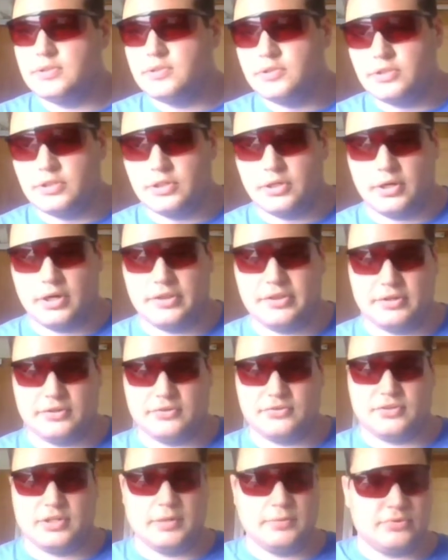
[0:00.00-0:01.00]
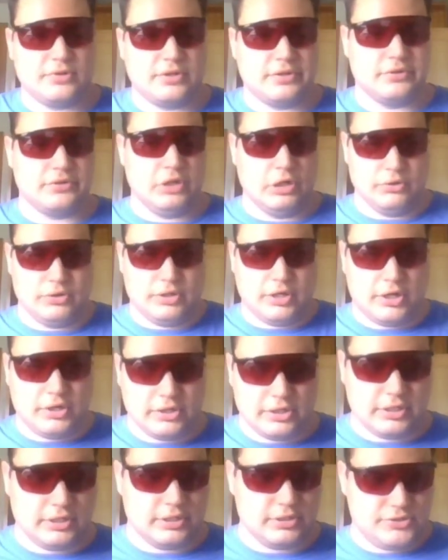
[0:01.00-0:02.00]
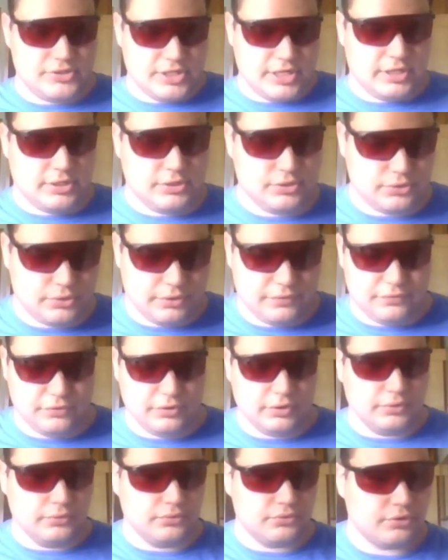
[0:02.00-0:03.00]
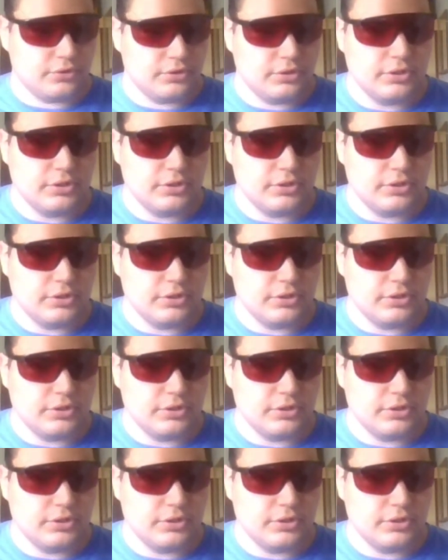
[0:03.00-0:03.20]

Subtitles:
You know, I think Samsung, you know, cutting edge Android phones.